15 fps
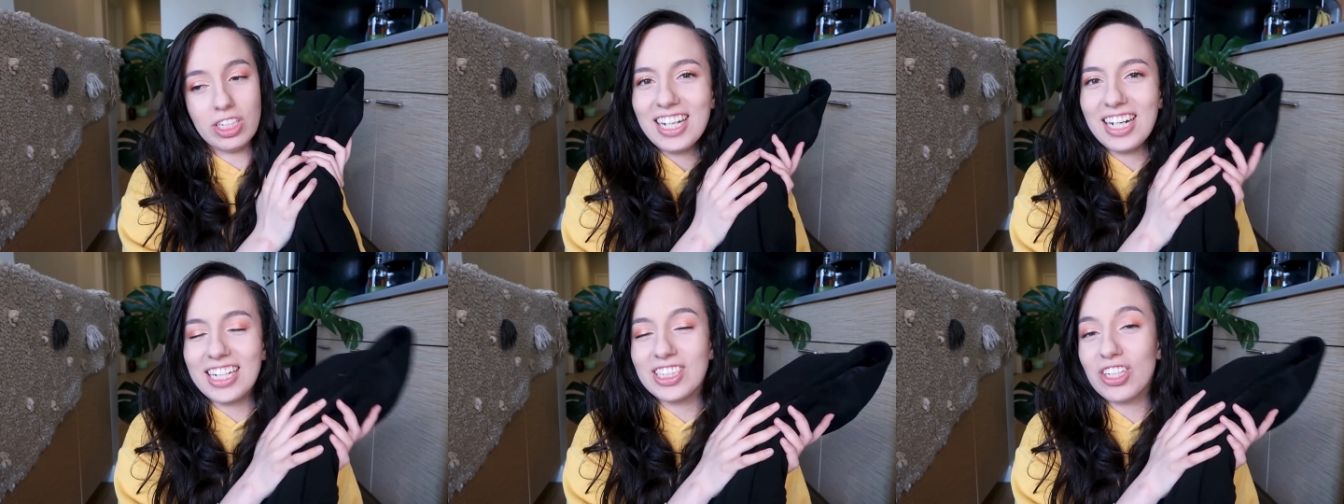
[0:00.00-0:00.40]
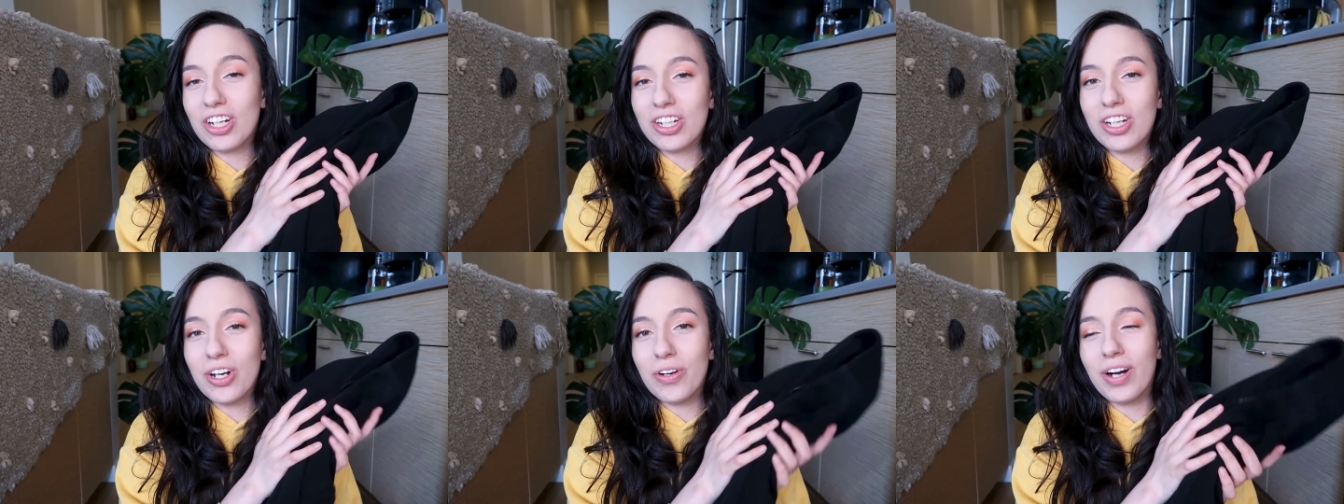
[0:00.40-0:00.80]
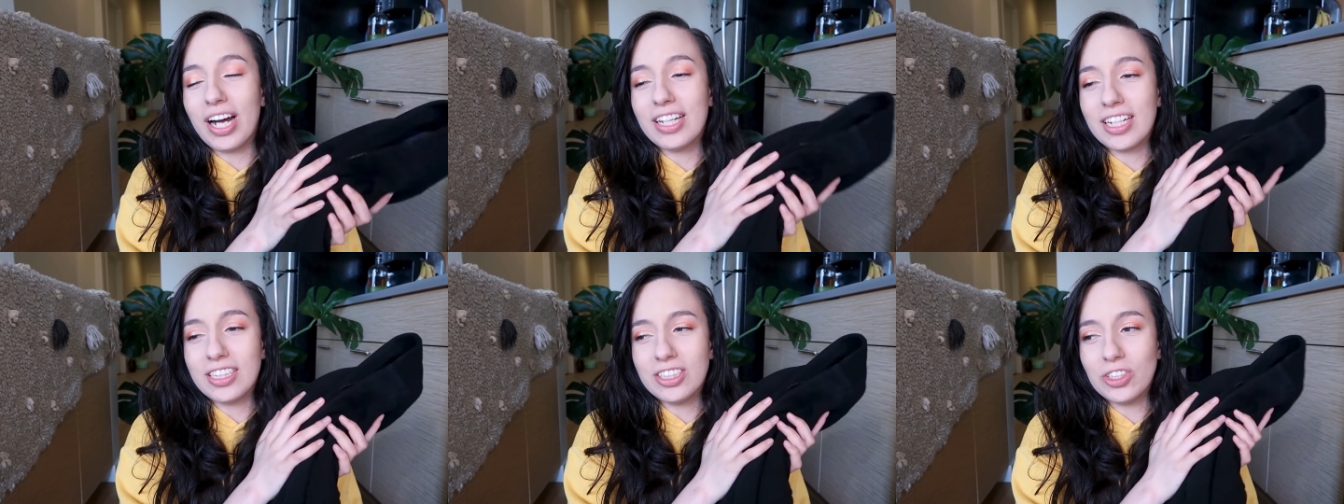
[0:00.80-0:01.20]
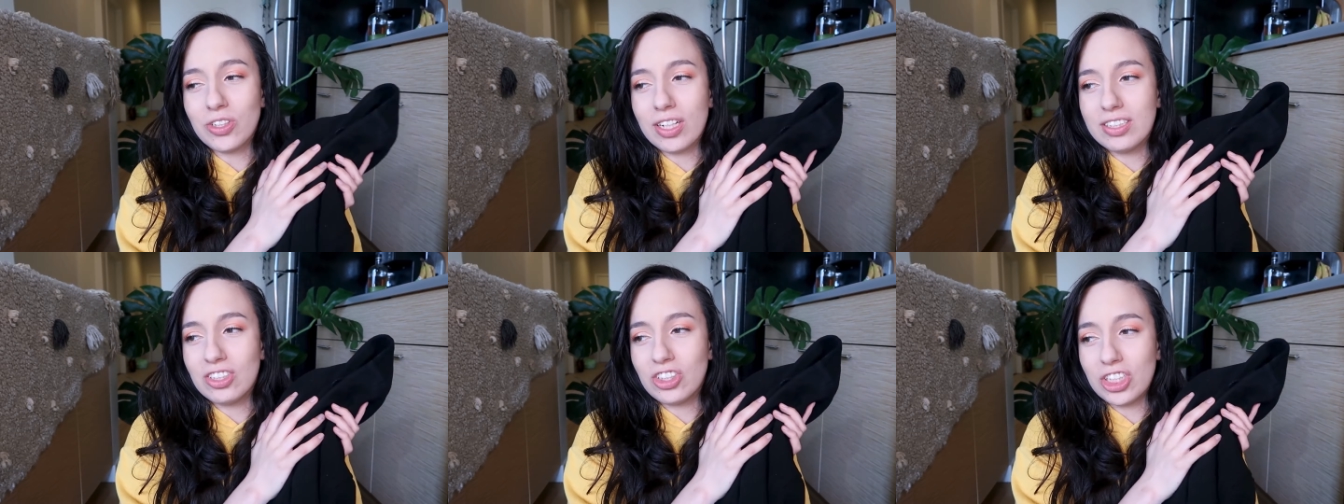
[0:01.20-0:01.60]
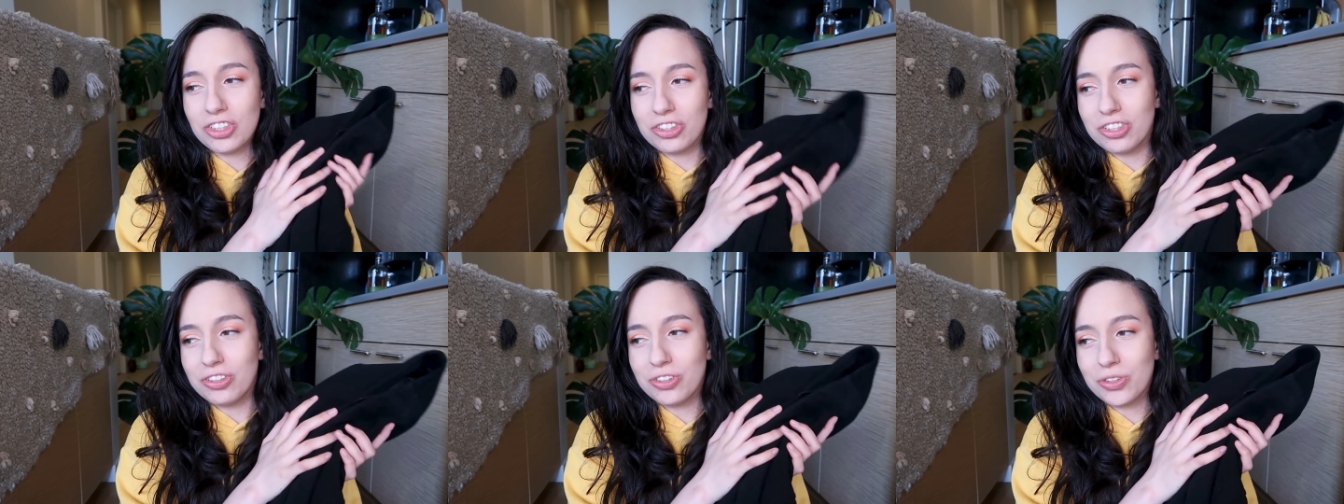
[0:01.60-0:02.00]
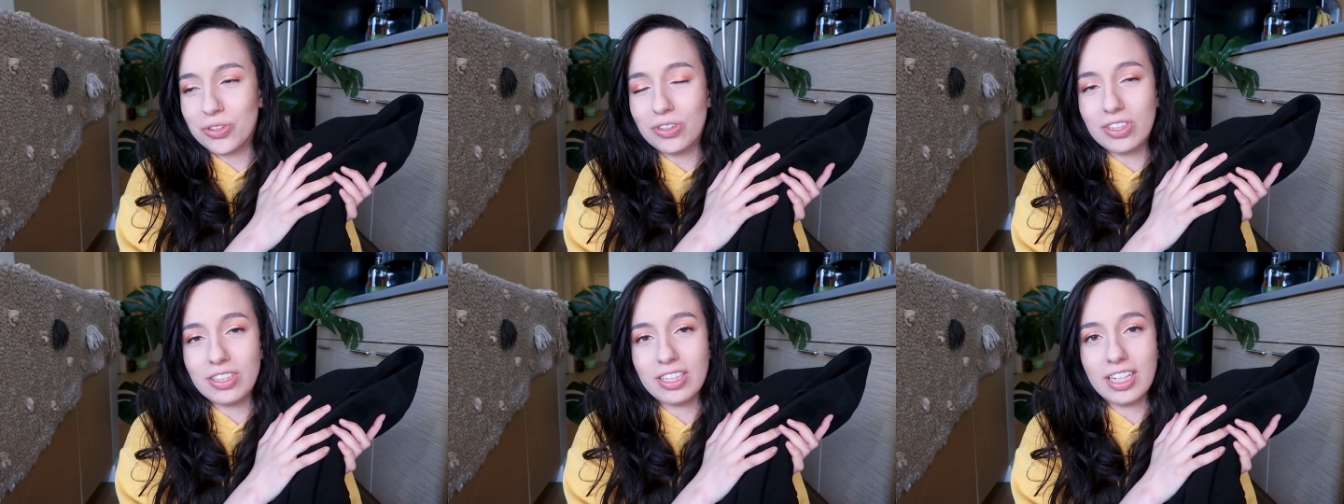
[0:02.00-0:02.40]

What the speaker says: And as y'all know, I like to dress gender neutral,